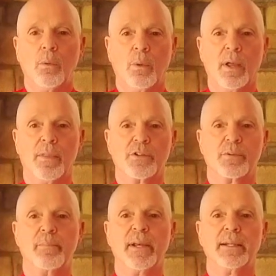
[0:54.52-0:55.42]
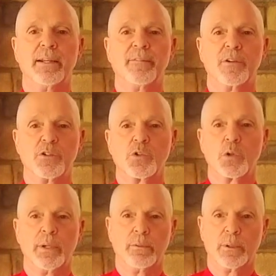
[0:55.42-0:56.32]
Well, there's a big difference
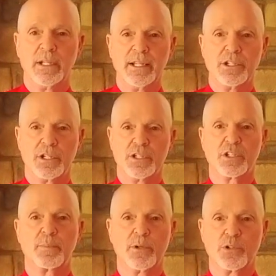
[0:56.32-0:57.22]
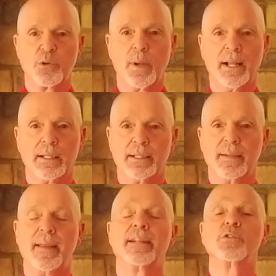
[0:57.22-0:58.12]
between religion and spirituality,
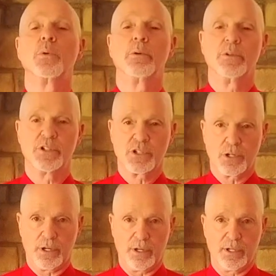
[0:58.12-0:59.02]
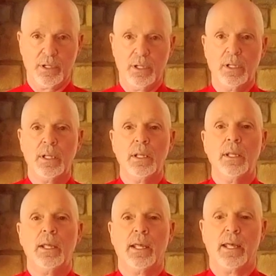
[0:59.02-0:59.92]
and that's where we start.
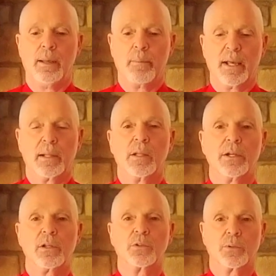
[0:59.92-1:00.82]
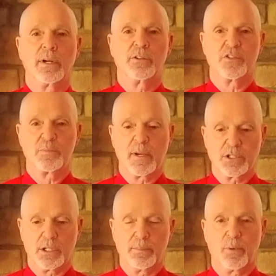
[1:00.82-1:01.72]
And my clinical director of
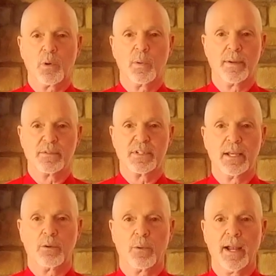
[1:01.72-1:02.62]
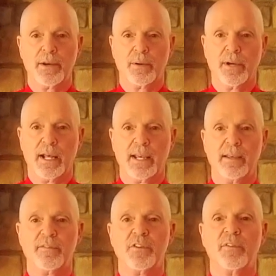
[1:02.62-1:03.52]
specialty programs, Dale Ryder, and I have